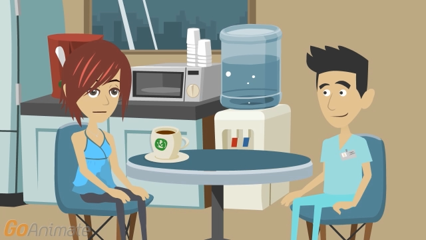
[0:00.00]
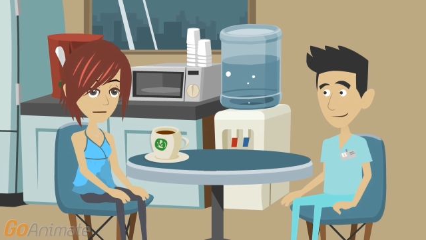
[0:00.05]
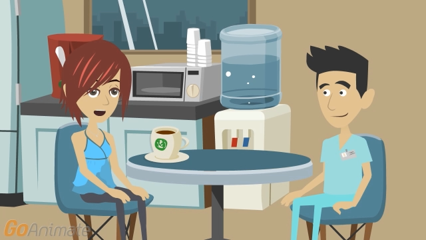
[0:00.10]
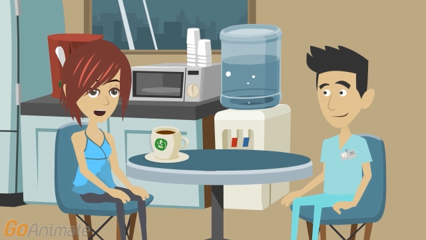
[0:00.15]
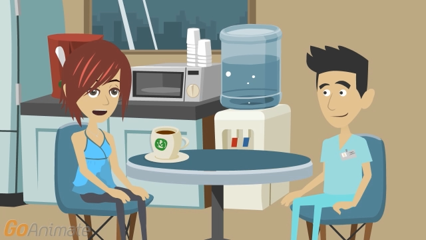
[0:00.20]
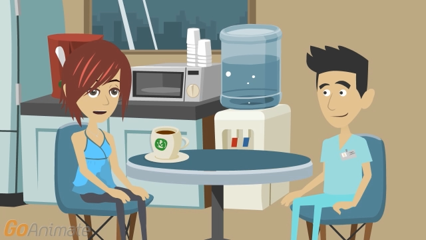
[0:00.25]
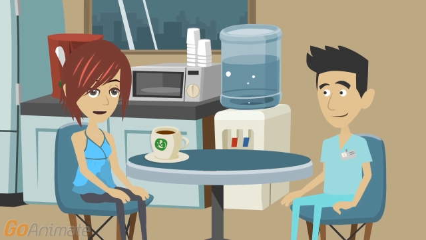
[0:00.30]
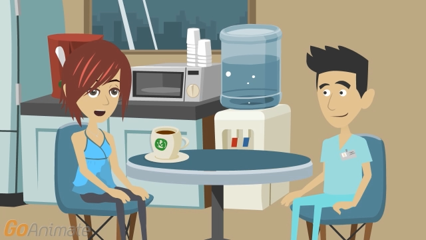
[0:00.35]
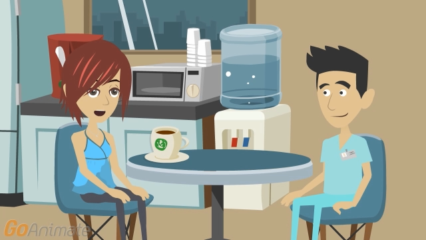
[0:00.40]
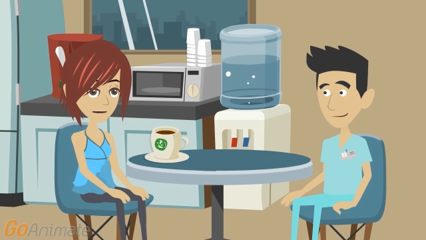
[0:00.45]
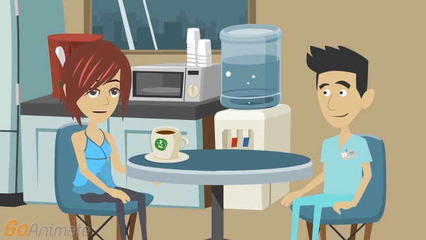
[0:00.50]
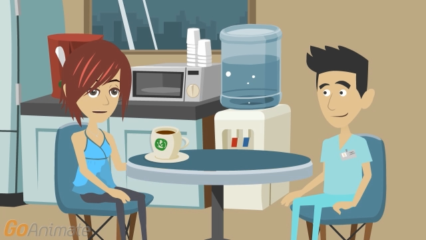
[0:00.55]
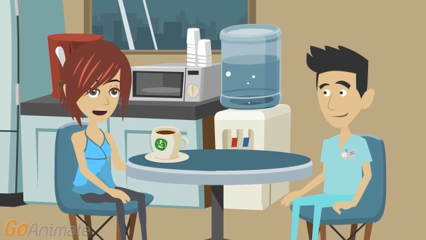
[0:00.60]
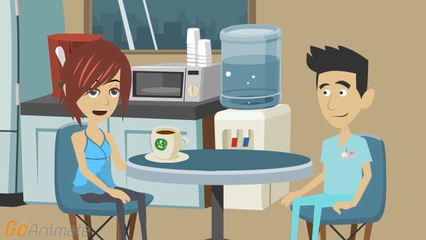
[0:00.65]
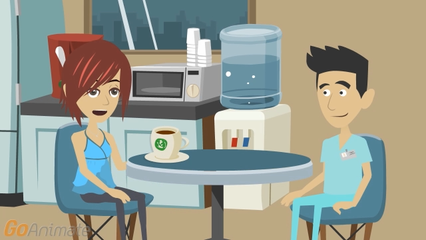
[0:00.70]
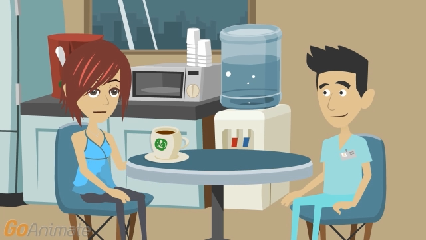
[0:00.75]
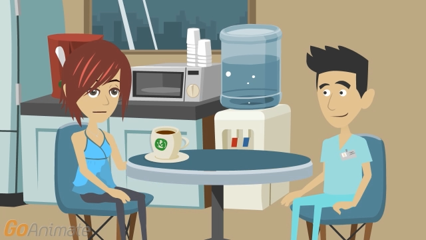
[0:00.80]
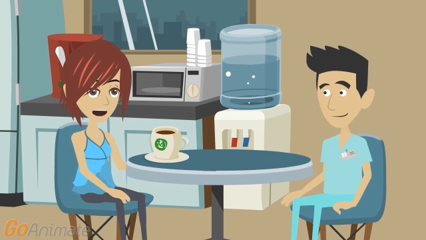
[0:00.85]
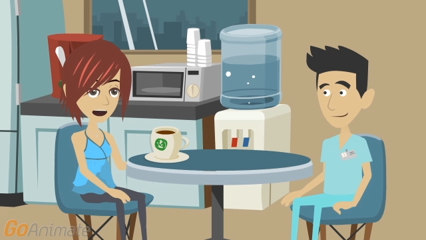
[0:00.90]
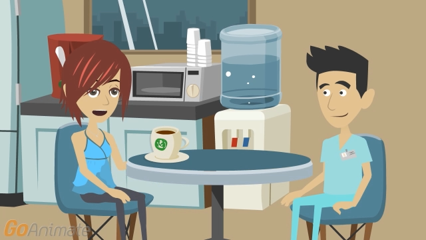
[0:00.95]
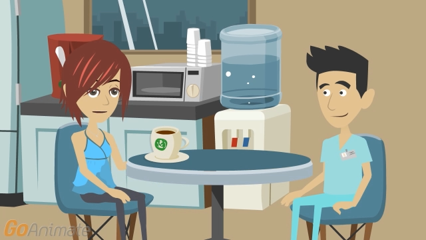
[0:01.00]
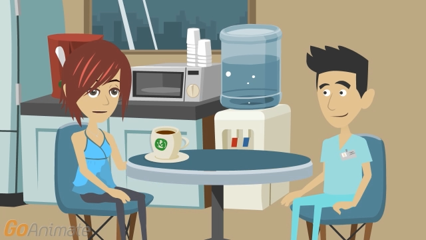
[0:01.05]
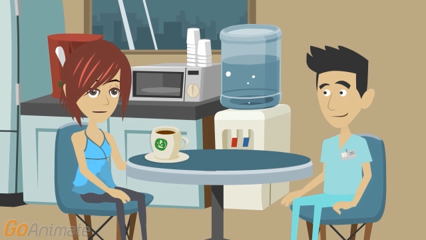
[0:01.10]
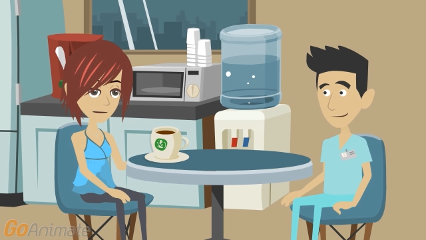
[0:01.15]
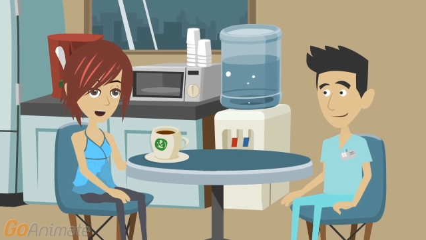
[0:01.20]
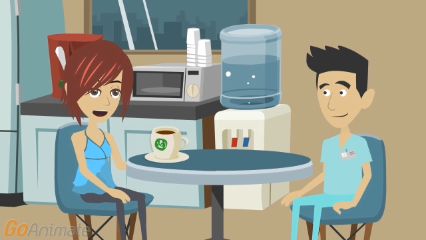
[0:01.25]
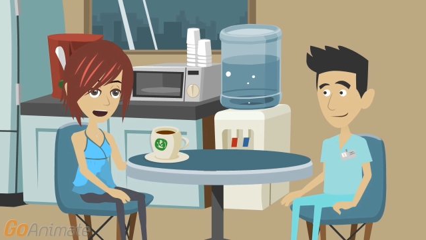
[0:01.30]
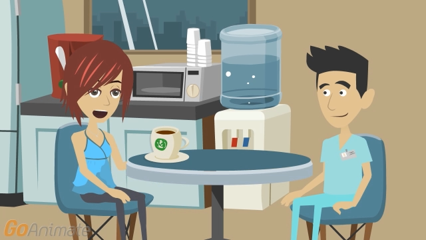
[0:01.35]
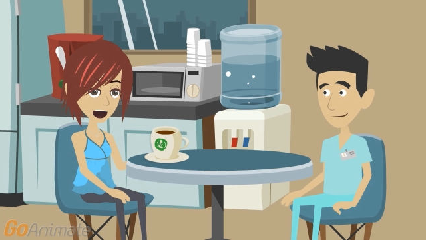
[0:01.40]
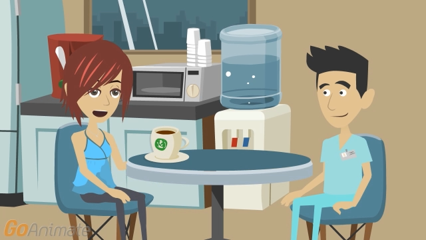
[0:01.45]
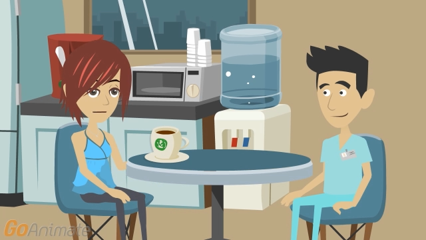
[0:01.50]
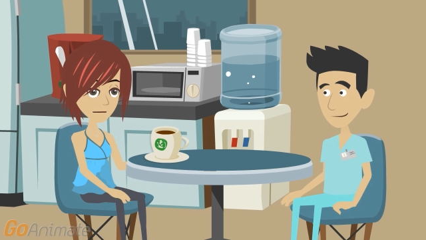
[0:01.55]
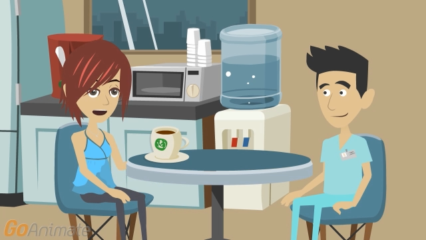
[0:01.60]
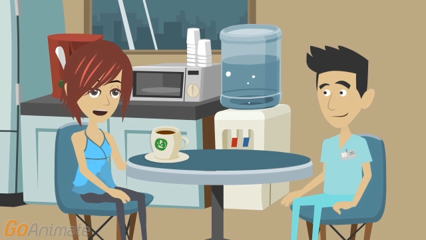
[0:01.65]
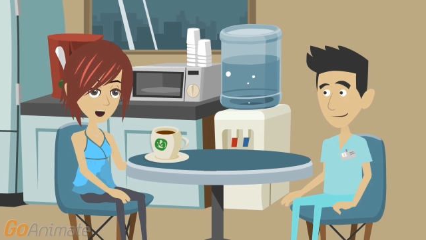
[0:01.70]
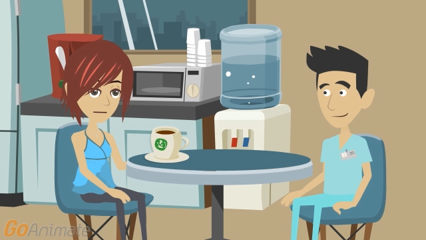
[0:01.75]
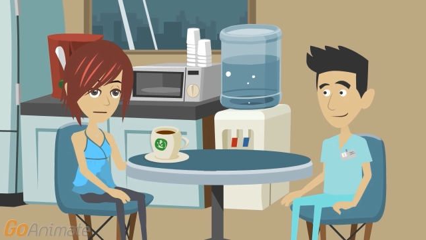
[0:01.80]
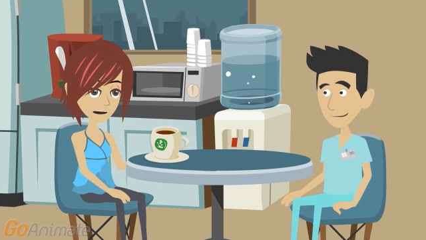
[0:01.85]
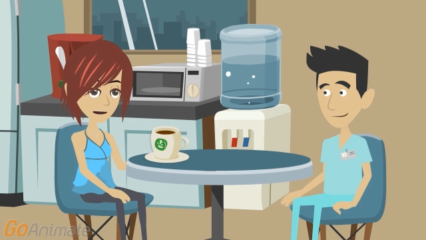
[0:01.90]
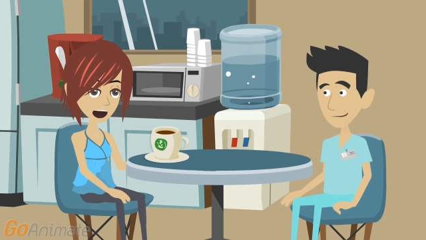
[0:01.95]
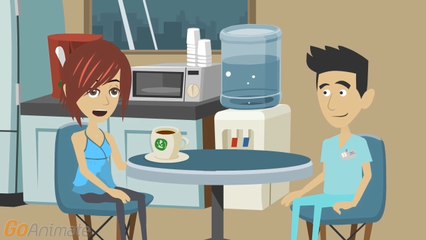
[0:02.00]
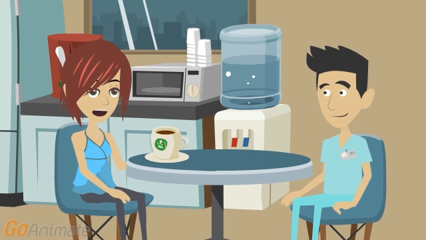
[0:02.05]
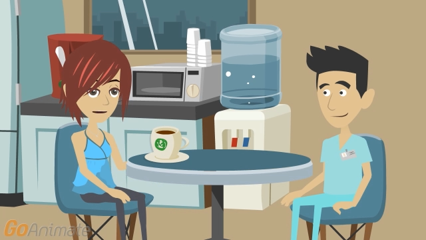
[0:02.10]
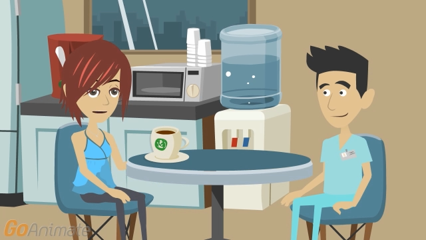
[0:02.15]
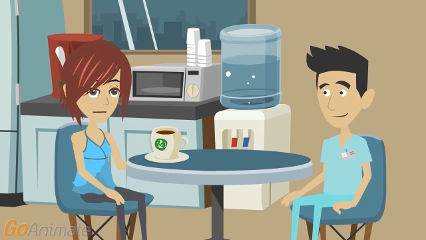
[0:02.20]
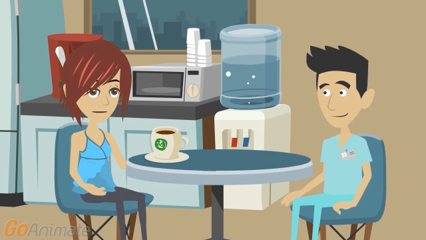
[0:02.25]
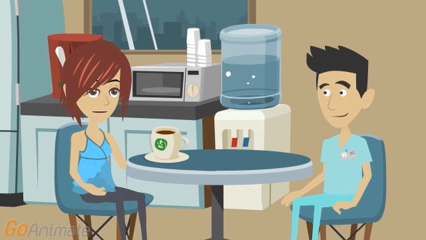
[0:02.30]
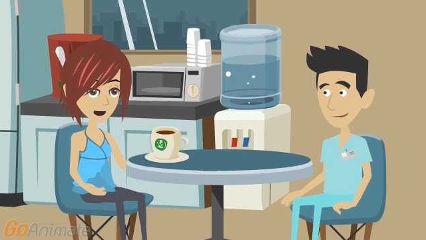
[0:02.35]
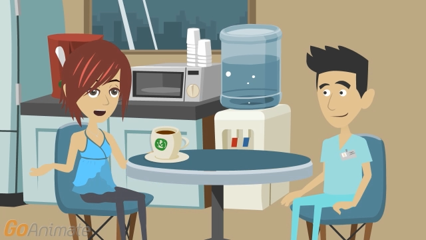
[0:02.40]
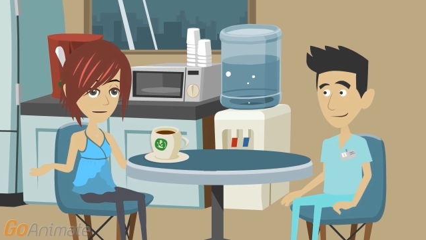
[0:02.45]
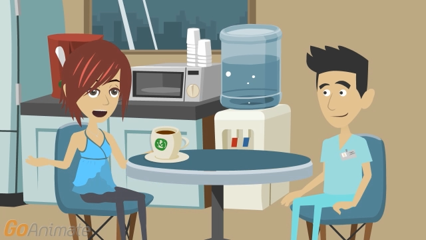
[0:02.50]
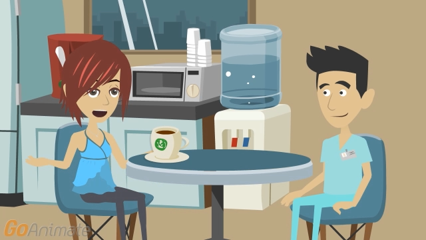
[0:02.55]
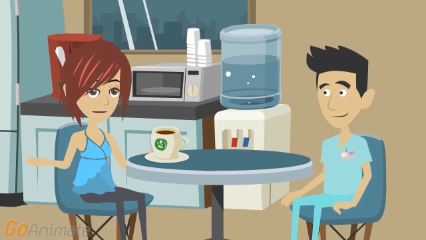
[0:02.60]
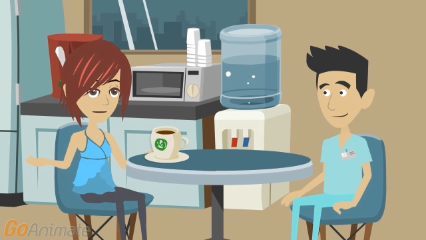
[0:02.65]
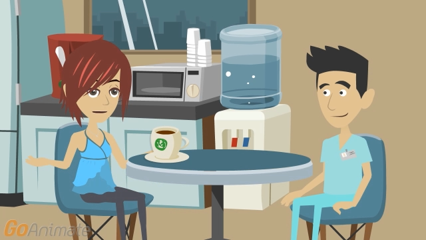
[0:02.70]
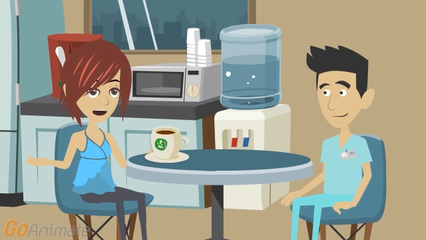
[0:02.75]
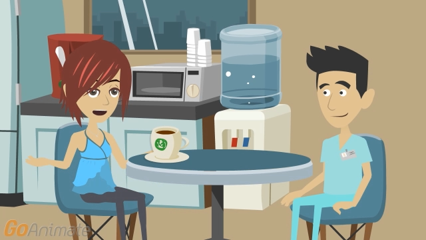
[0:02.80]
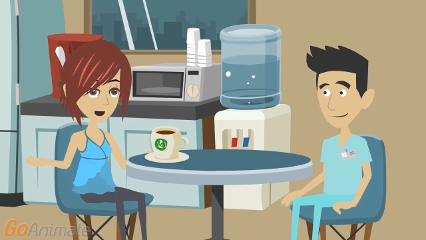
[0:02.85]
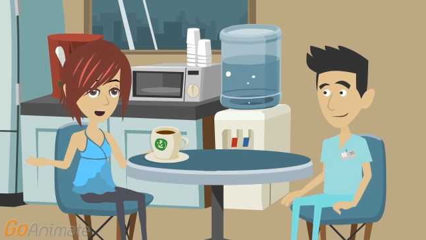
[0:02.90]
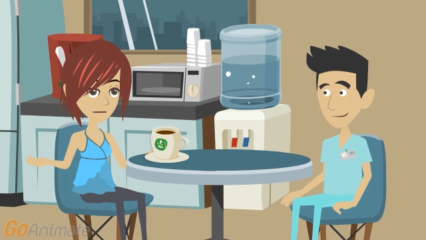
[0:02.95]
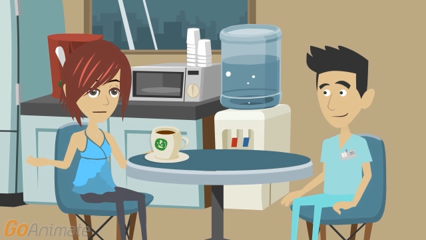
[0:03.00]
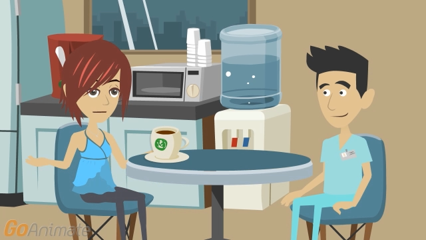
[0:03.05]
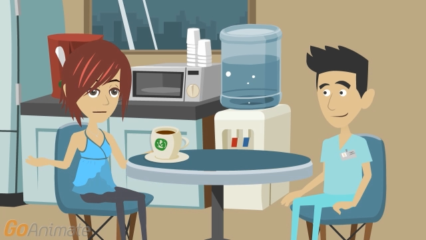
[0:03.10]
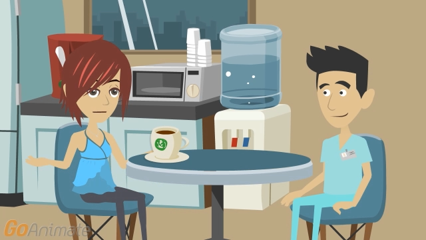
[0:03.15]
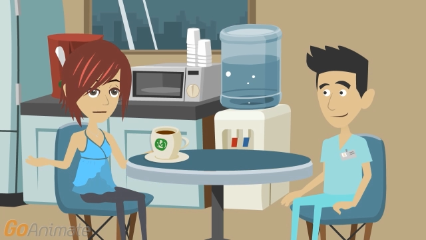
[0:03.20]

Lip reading: Nobody's mouth can be seen.